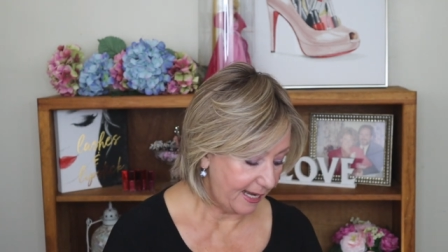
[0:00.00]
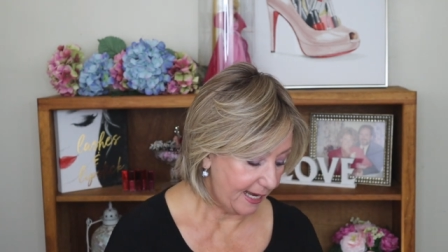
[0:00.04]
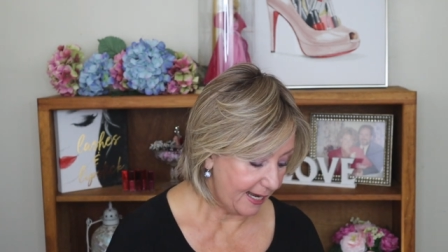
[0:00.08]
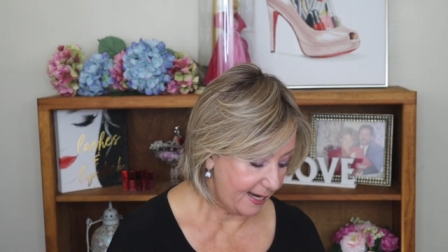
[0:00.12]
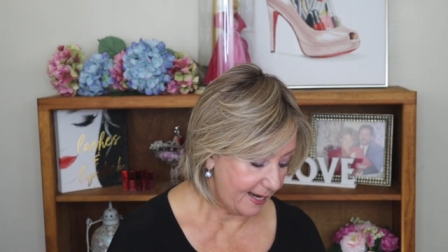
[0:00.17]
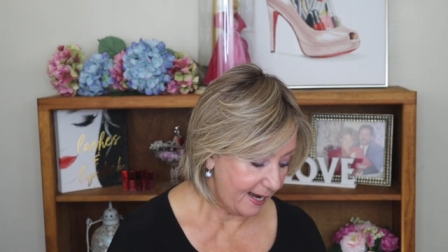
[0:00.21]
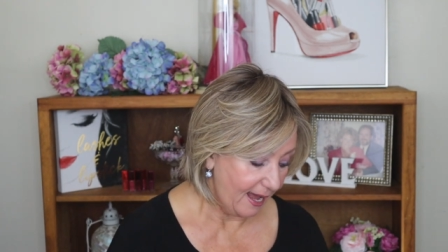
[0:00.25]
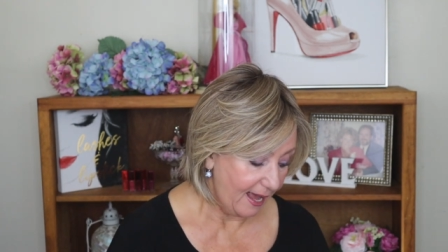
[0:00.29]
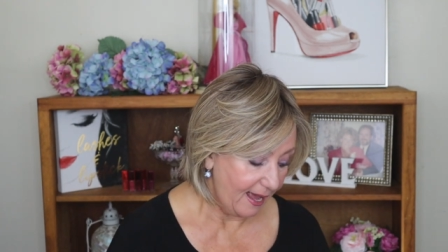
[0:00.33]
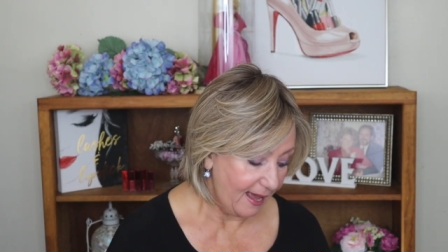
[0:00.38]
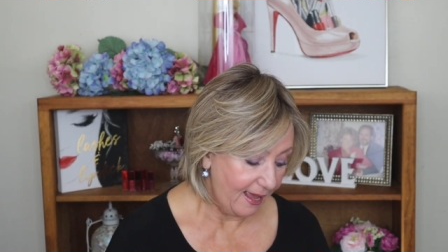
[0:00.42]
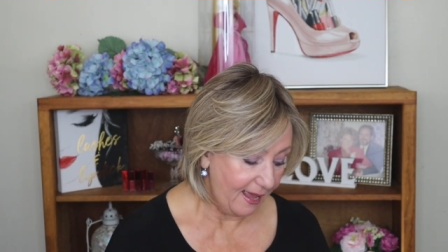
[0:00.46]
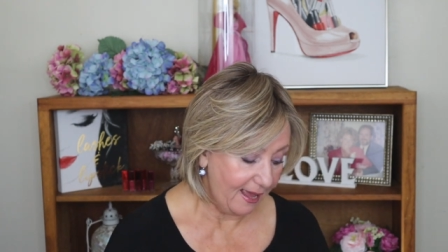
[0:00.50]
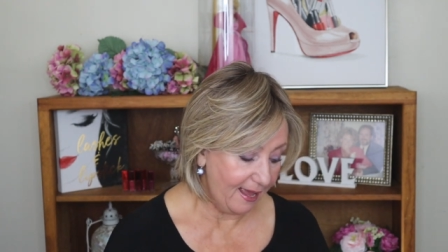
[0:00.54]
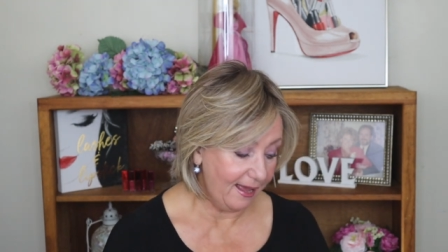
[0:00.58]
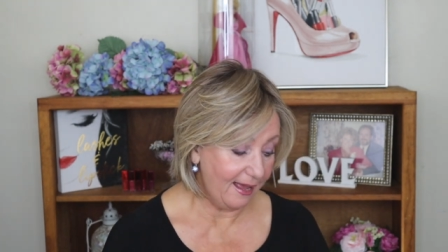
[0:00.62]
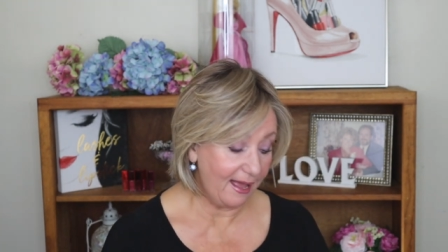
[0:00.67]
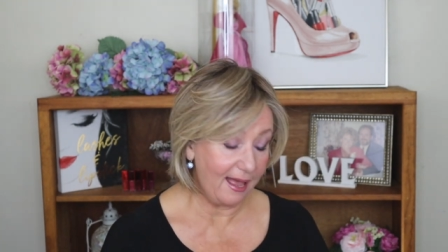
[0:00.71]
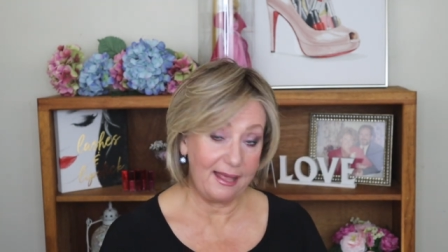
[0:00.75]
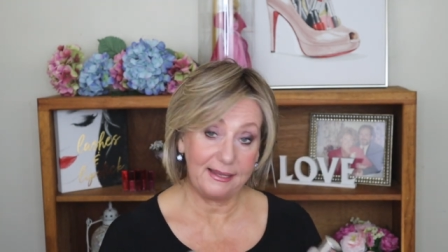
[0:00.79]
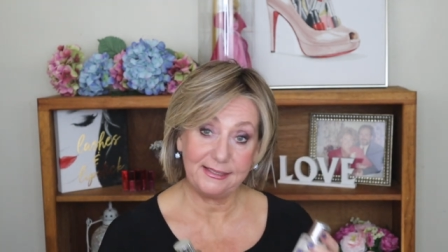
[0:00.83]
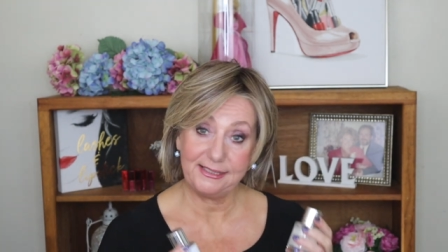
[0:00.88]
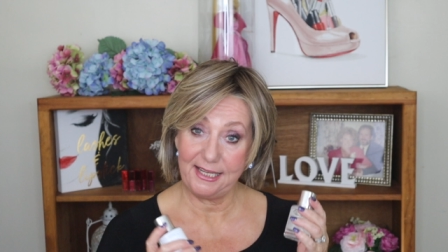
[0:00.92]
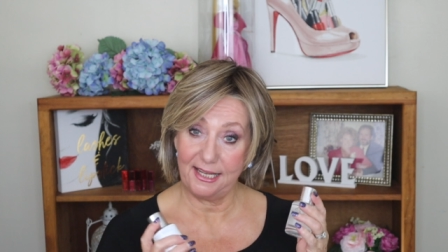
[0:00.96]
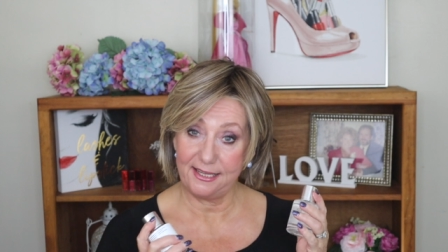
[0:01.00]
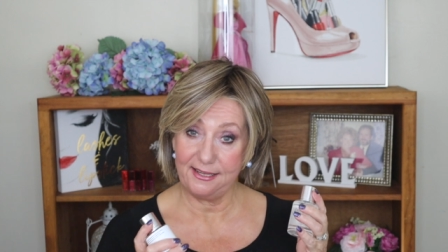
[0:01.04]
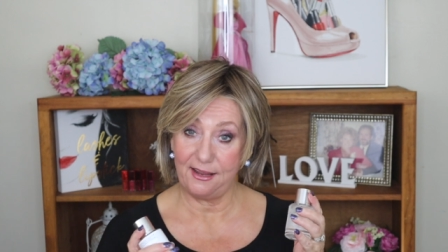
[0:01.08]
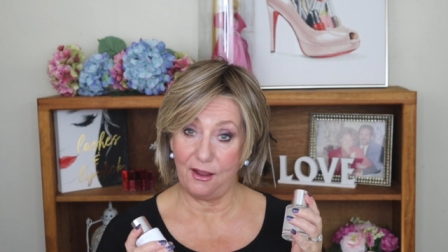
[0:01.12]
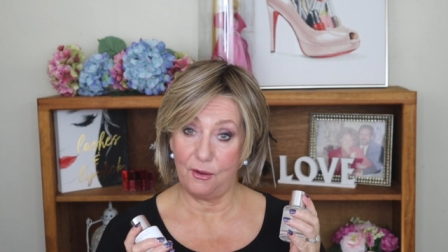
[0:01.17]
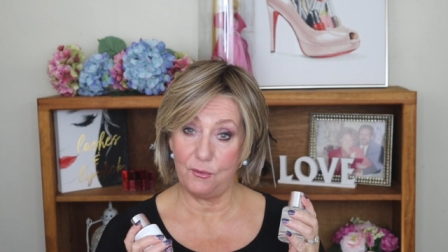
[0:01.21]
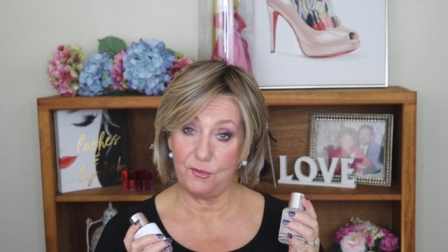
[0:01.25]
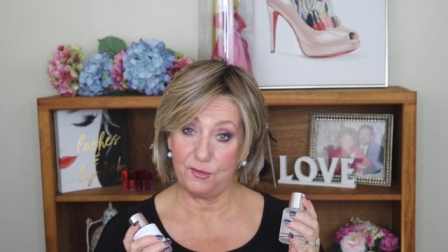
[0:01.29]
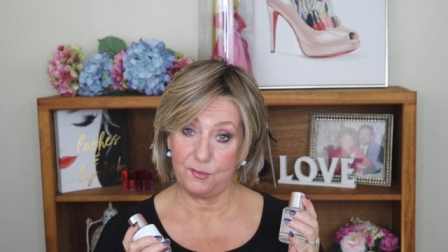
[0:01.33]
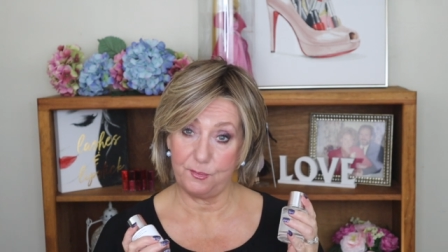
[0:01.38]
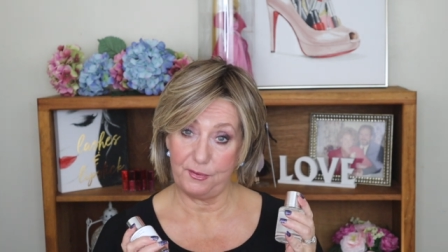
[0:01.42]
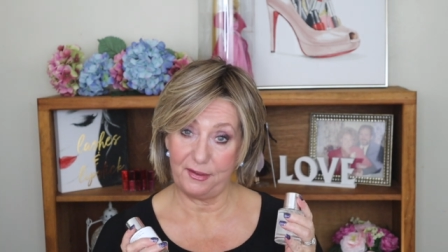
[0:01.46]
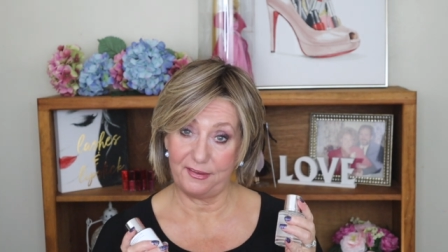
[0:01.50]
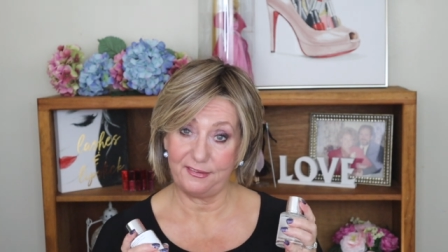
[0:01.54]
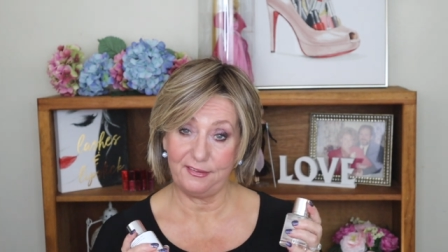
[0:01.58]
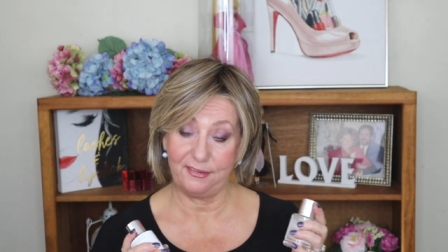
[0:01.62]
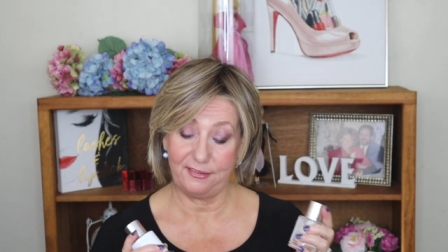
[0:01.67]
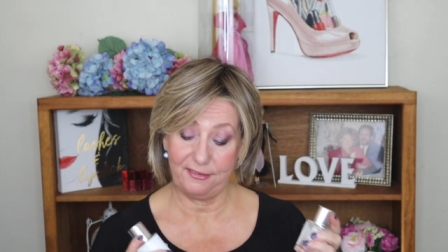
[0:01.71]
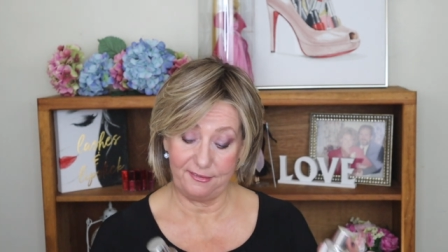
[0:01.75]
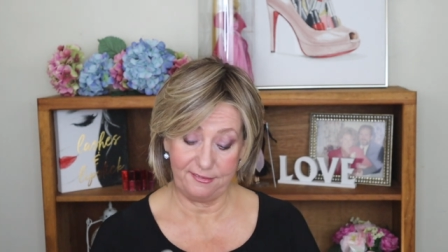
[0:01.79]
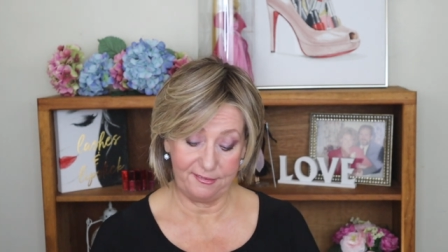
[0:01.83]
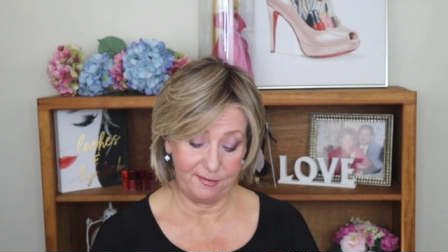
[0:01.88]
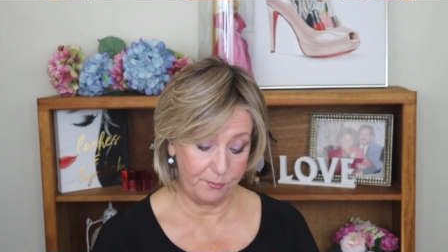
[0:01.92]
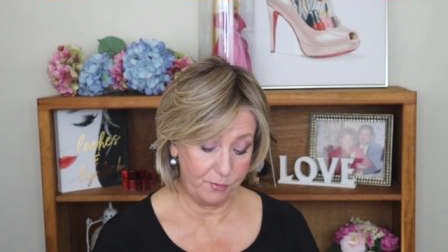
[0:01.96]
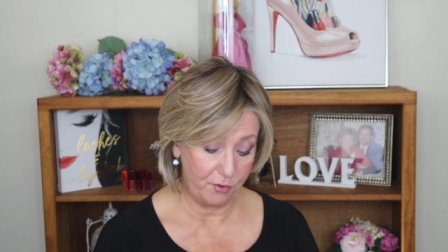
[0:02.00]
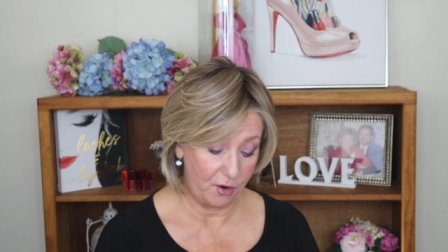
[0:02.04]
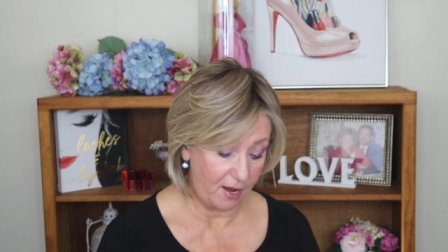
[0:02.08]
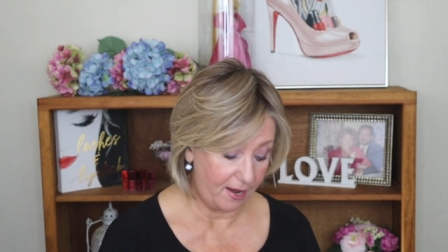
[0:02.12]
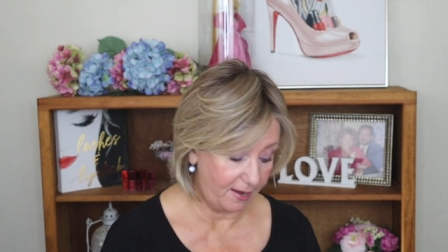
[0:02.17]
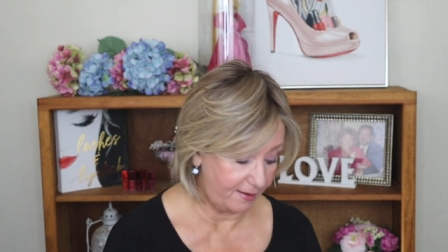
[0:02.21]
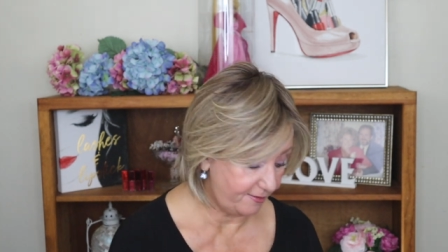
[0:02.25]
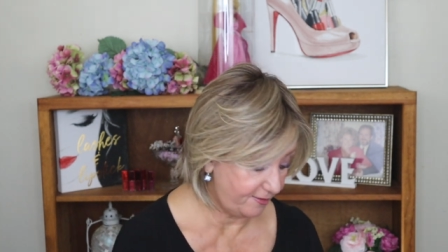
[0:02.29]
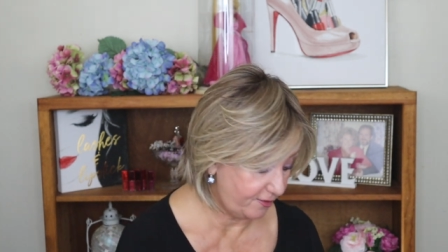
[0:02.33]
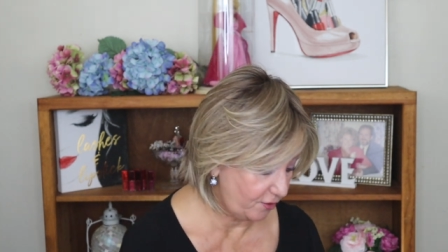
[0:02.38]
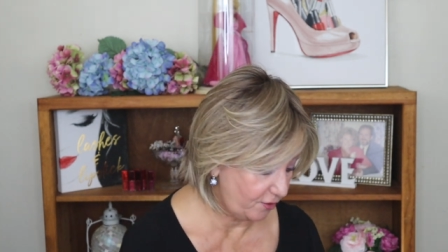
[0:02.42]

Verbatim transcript: and I'll tell you, I was pleasantly surprised.